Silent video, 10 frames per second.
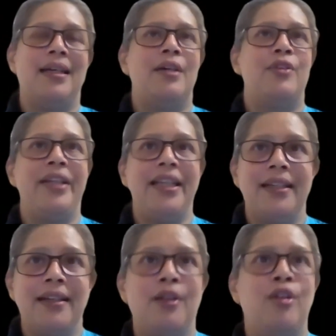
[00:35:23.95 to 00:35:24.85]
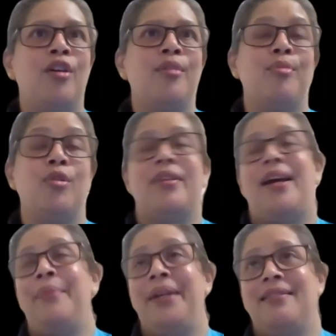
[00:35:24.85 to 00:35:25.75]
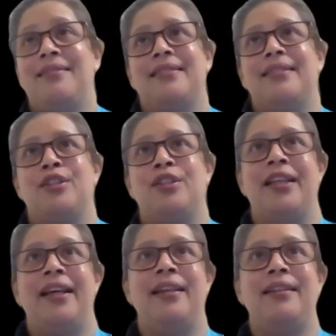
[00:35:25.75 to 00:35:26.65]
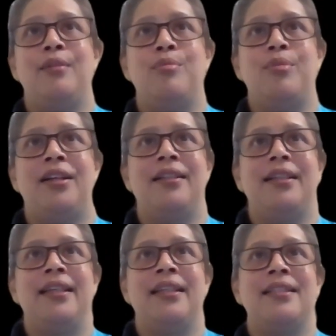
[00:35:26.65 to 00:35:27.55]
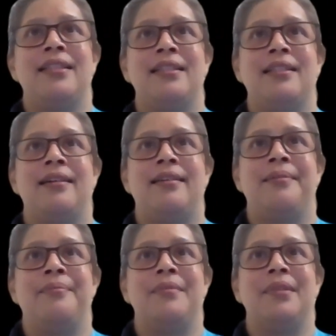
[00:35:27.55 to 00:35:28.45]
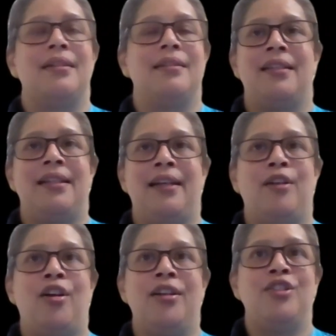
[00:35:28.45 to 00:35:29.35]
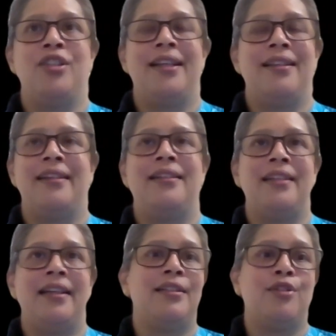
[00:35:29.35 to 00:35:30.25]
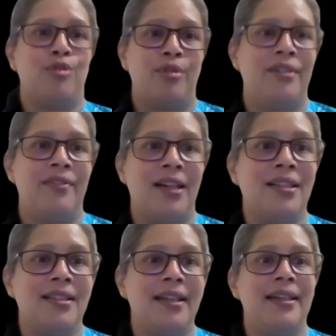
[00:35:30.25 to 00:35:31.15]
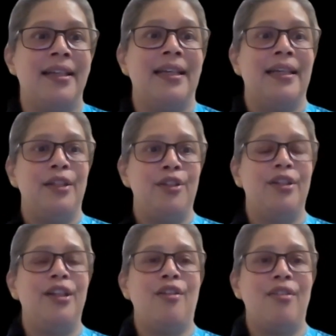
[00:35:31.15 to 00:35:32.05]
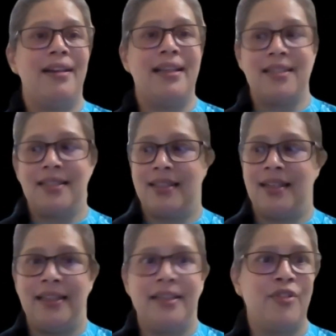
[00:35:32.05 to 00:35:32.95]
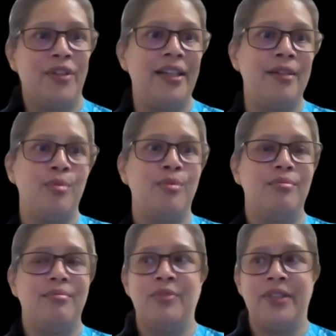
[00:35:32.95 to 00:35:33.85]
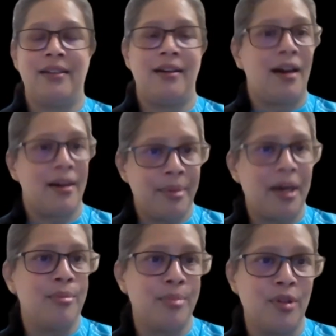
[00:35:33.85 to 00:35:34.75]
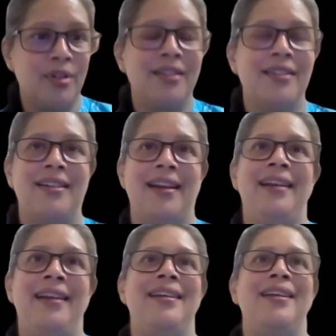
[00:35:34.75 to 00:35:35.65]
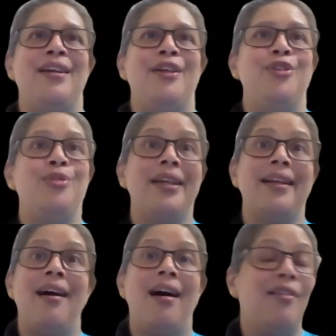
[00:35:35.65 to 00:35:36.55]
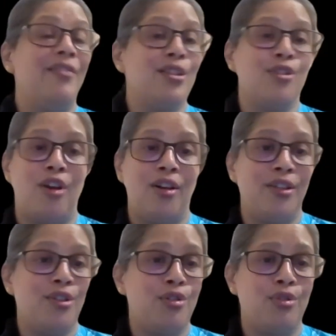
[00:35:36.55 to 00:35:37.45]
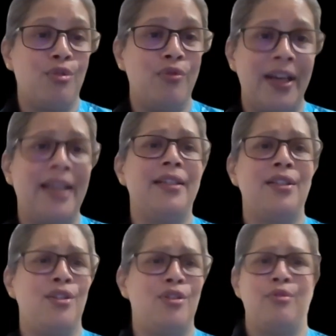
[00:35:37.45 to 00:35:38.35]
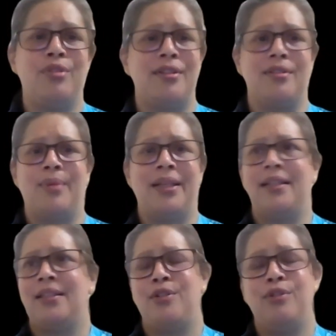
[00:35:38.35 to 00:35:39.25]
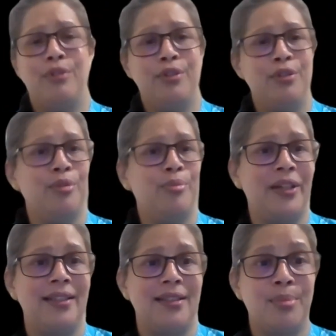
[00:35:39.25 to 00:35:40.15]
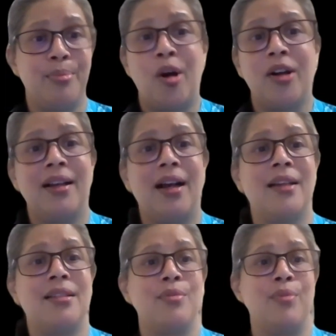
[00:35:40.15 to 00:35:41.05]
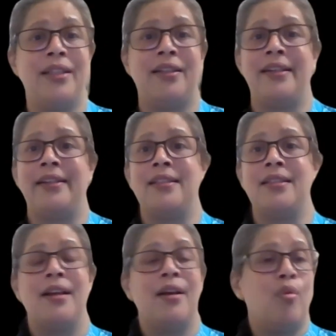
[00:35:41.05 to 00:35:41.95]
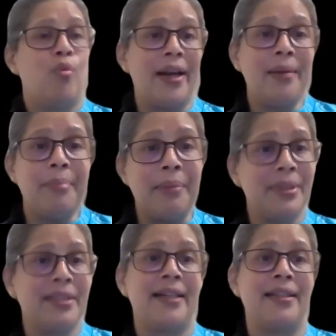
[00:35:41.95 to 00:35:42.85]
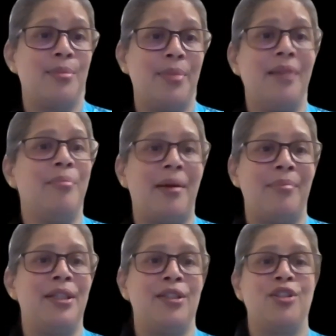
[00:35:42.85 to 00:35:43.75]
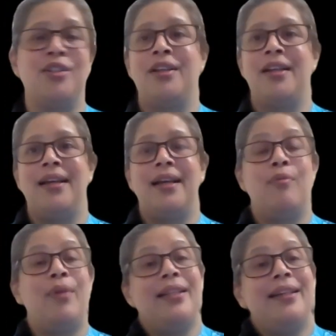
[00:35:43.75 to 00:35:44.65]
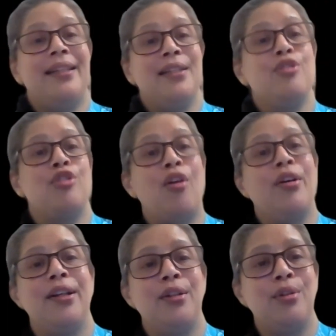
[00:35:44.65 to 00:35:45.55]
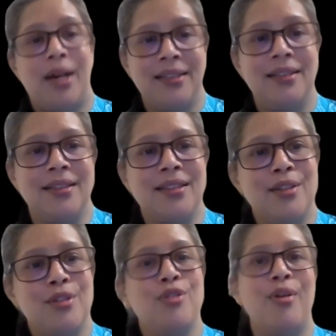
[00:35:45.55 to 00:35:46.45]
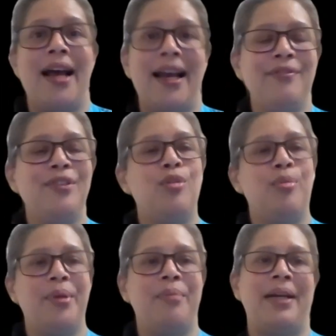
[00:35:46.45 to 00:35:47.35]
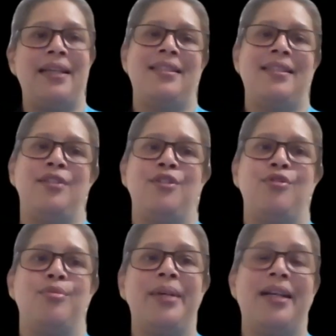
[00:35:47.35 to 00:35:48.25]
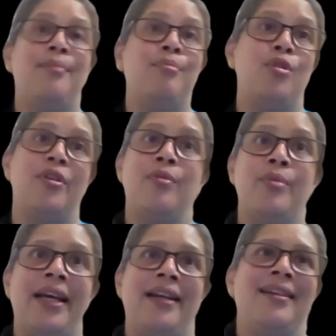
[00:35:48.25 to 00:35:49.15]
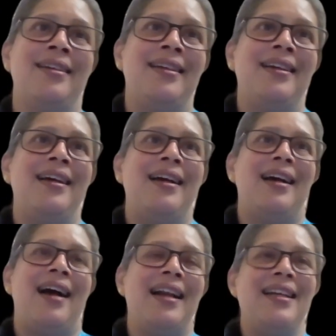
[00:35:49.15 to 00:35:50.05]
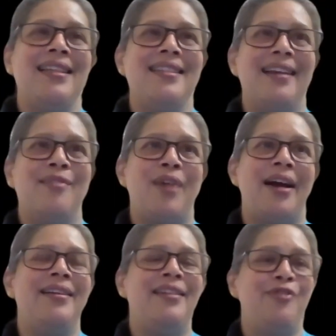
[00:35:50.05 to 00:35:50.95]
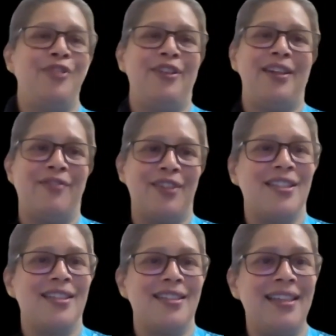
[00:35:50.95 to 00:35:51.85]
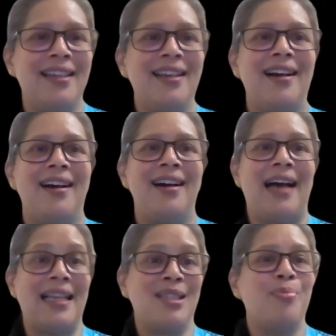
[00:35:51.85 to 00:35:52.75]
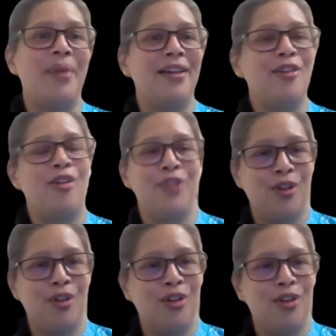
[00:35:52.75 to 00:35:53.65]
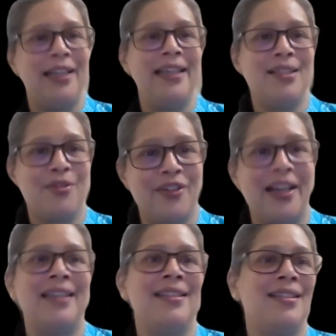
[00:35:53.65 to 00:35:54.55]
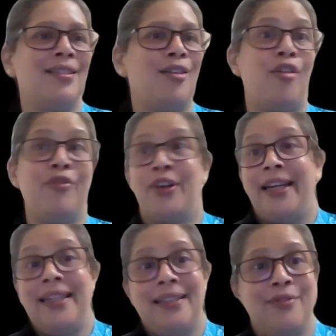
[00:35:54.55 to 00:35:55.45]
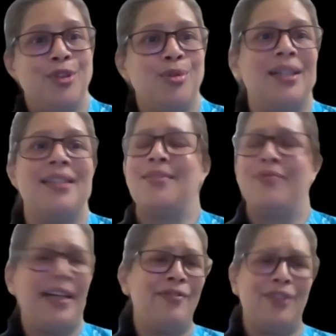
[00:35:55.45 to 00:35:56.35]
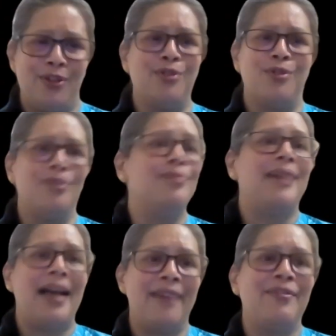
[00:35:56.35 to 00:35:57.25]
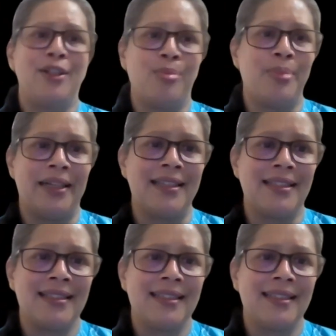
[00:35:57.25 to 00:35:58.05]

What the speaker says: Read a lot more. I mean, today the world is, the technology and the internet is so advanced that you need not necessarily read with a hardbound book, right? You can harvest knowledge through various sources, whether it's YouTube, whether it's podcast, whether it is white papers that is being published, whether it is talking to others. So have the open mindset to become more aware. Understand one different diversity aspect of your colleagues, friends, of your interviewers, wherever you go. Have that openness.